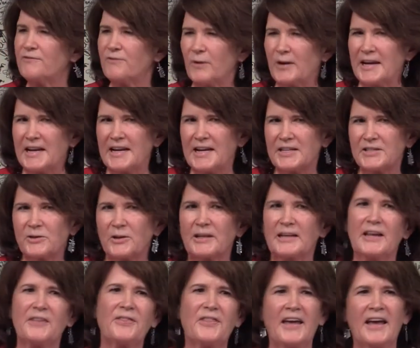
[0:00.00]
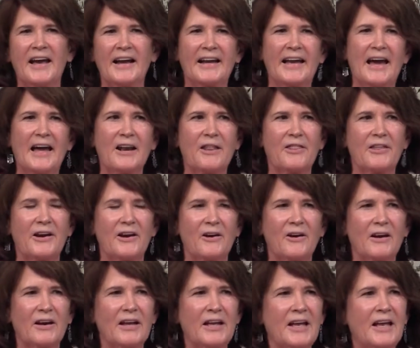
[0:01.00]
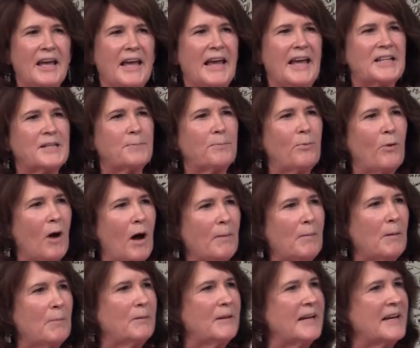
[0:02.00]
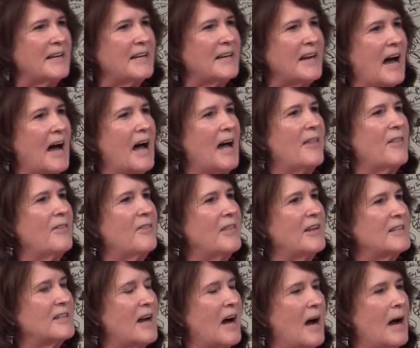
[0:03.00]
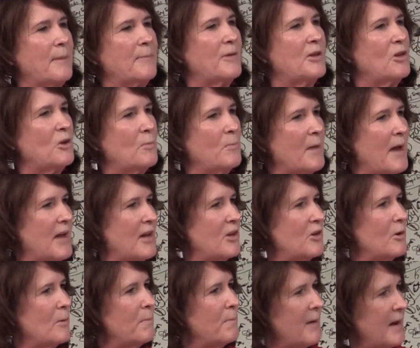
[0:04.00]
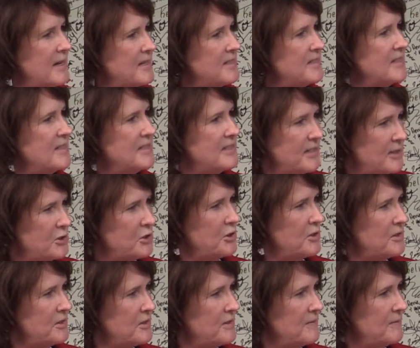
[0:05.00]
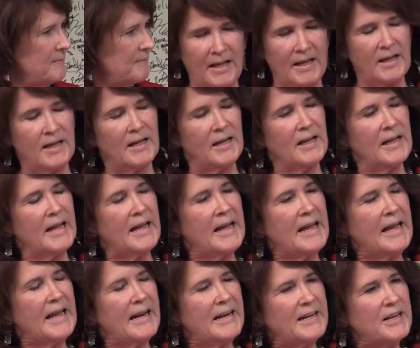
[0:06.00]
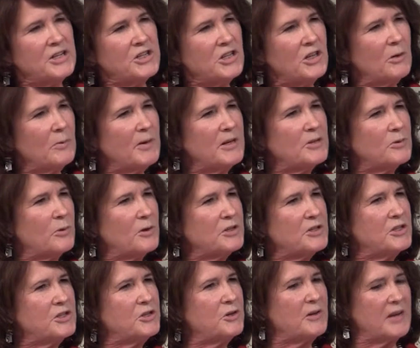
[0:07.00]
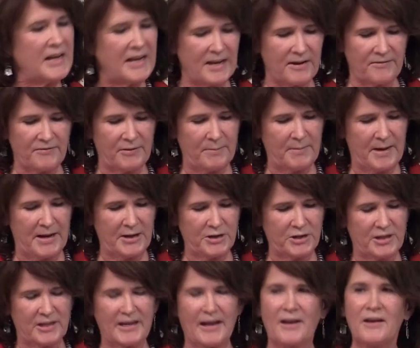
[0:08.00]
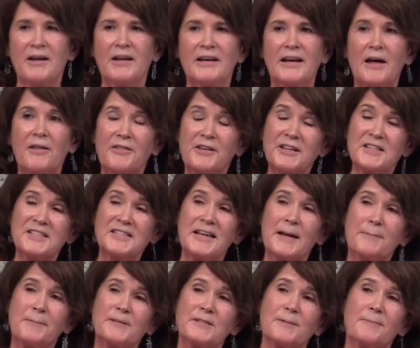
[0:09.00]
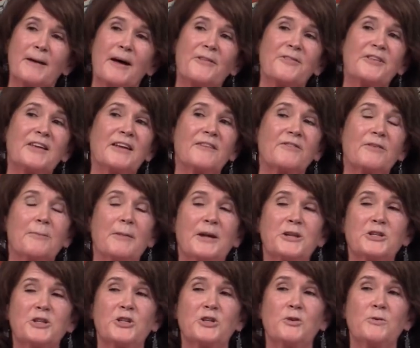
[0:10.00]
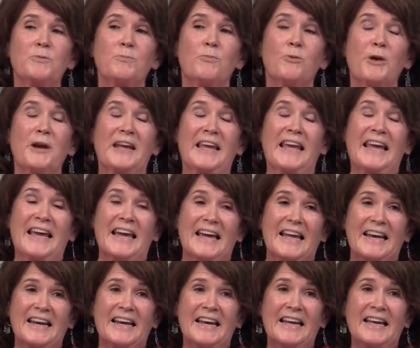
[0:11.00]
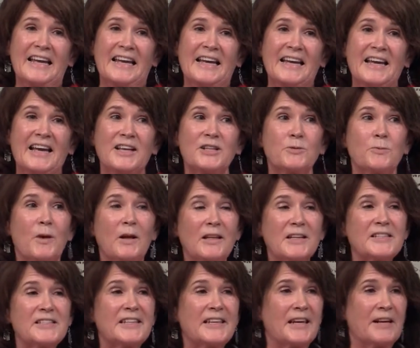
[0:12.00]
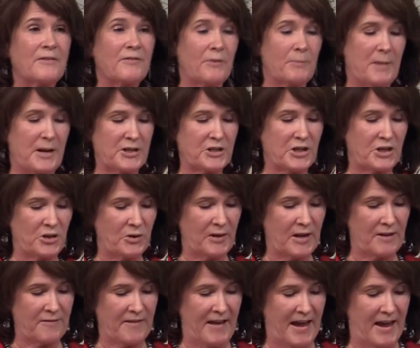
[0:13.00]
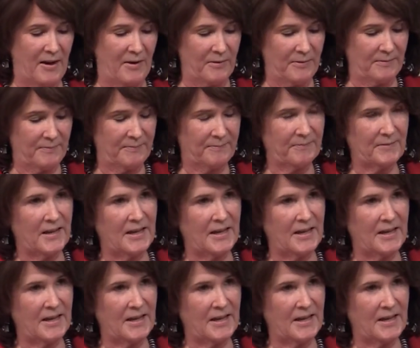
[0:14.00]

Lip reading: freeze, or get the heck out of there, it's probably not the time that you make your best decisions. In addition to resources, you need information. Now this step is about the information you bring in as well as the information you give out.